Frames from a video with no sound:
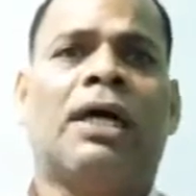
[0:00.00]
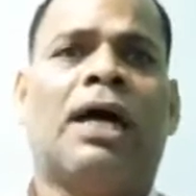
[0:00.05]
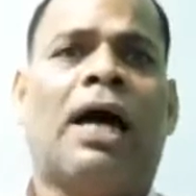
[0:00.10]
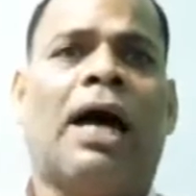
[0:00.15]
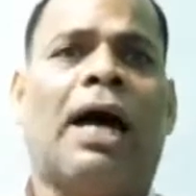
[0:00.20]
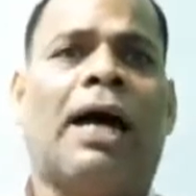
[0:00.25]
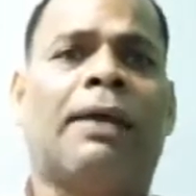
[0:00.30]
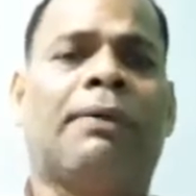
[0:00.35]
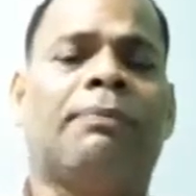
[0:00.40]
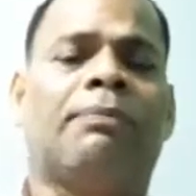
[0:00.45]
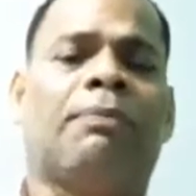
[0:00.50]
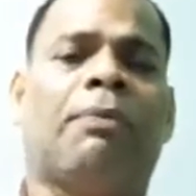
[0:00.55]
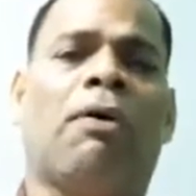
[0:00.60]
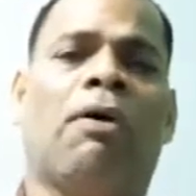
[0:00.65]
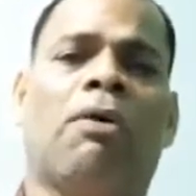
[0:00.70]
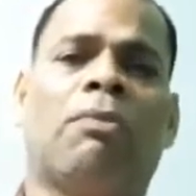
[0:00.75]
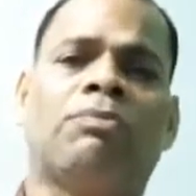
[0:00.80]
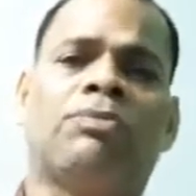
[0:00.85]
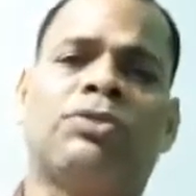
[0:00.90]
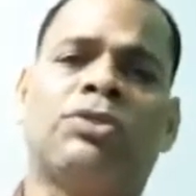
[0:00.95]
and
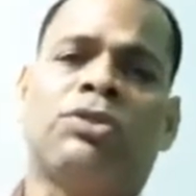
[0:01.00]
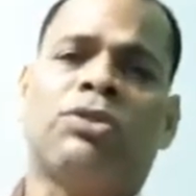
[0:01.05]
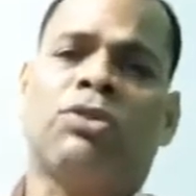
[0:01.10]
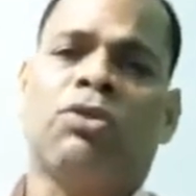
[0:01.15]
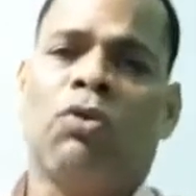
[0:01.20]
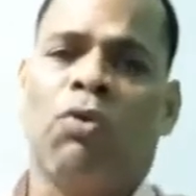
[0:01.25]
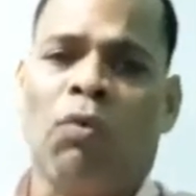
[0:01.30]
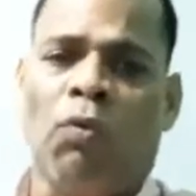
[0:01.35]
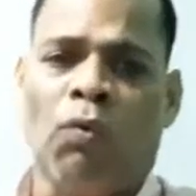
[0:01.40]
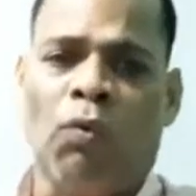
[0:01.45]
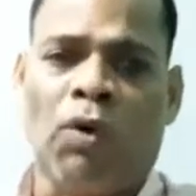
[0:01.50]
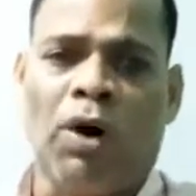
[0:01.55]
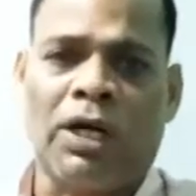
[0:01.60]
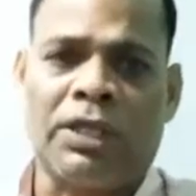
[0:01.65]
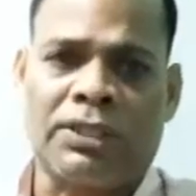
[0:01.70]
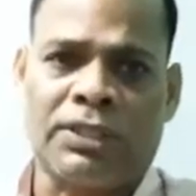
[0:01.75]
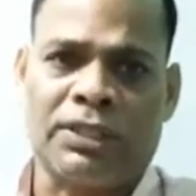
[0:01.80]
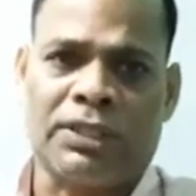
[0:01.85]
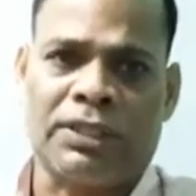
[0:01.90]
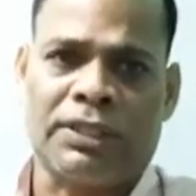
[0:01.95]
forms
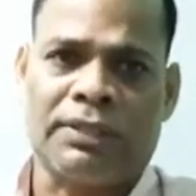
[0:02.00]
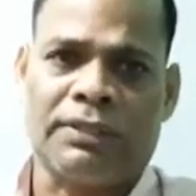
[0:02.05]
water.